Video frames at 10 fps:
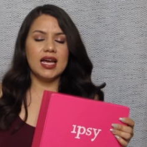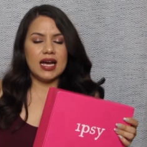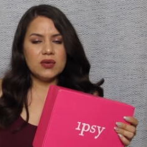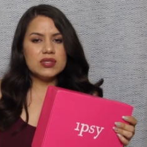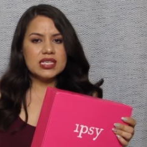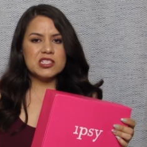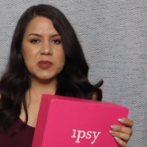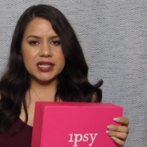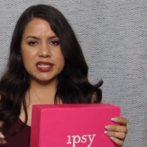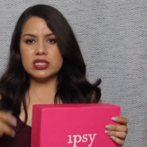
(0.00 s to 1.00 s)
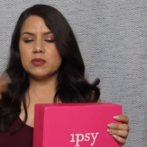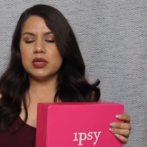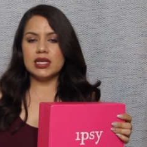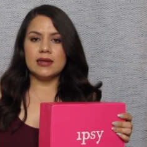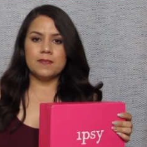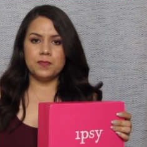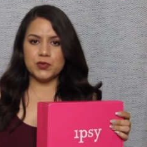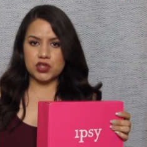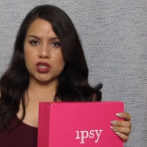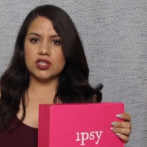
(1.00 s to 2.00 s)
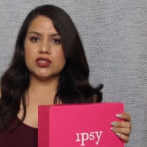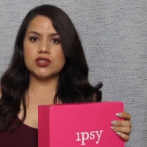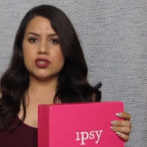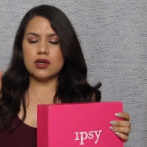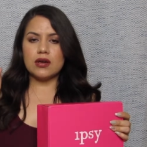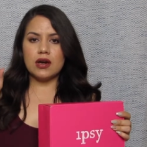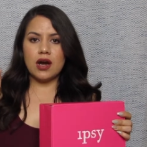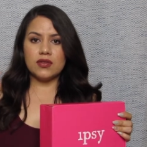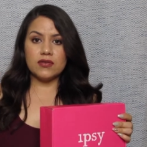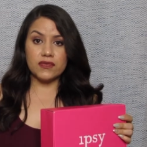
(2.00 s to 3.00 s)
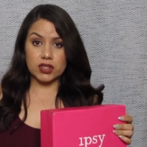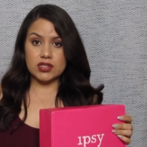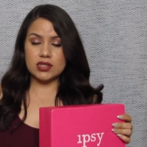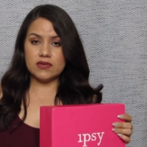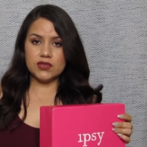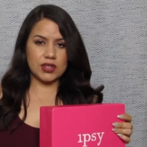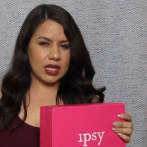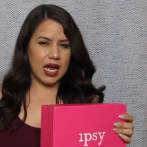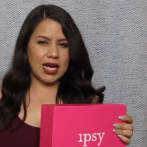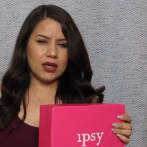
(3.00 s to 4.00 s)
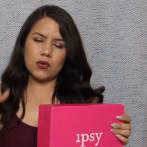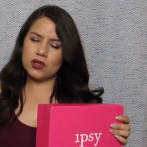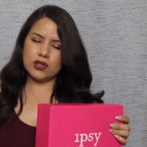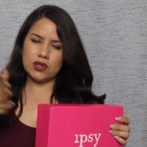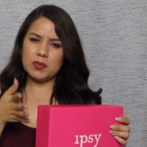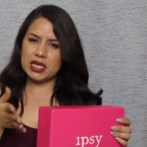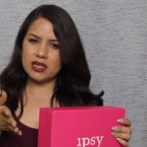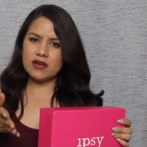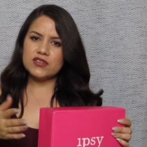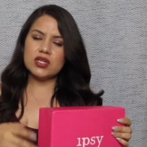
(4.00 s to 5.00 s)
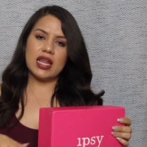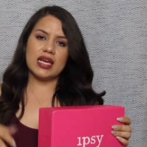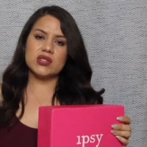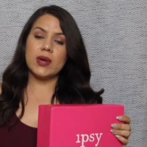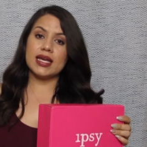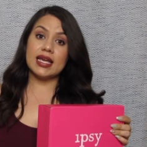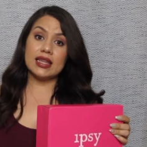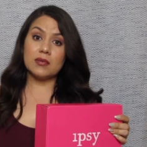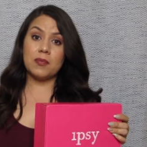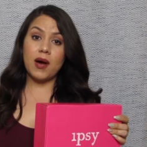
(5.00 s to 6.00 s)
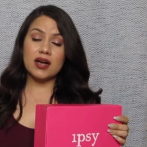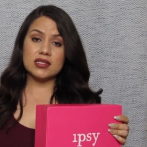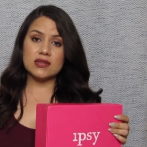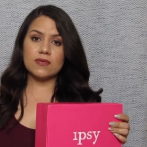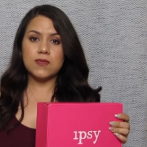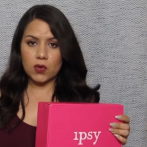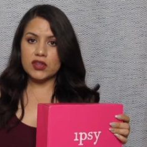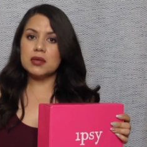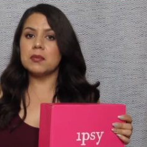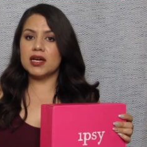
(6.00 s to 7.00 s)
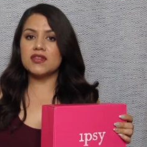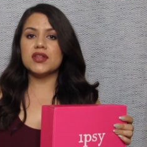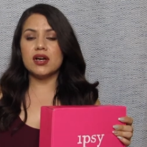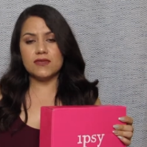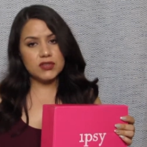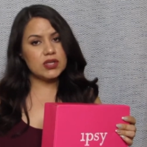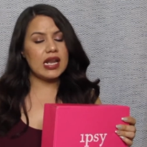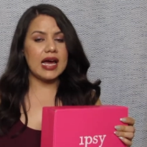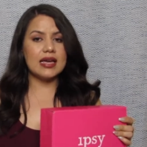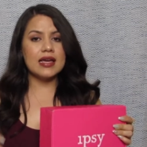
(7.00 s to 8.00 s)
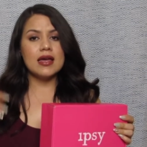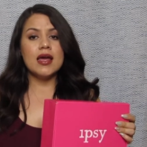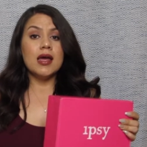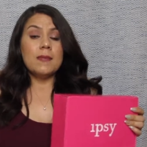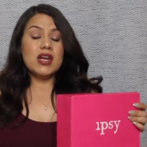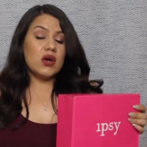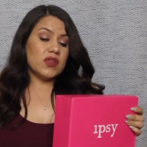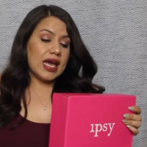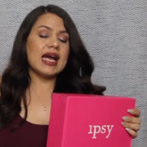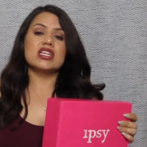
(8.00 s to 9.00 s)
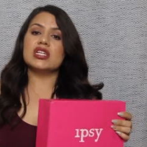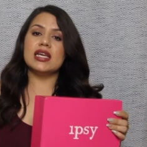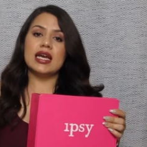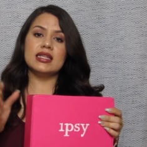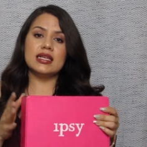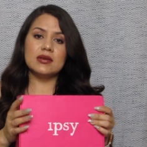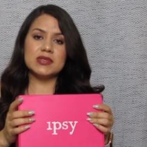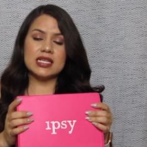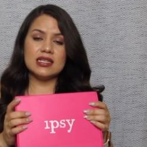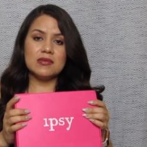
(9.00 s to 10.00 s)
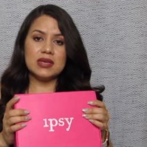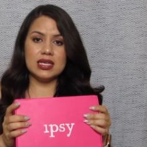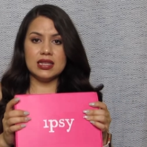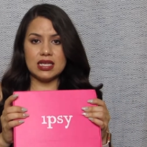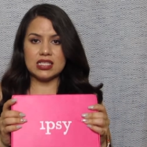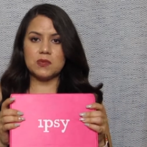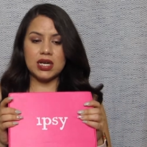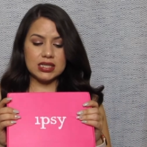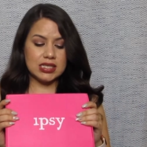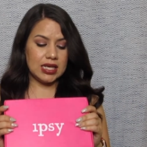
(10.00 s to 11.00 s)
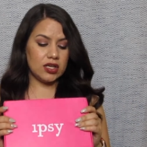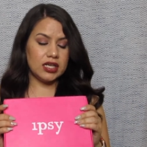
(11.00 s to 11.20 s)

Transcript: I was expecting to be charged on the 1st of July or, you know, beginning of July so I can get the box for the month of July. But no, they actually ended up sending me this box here.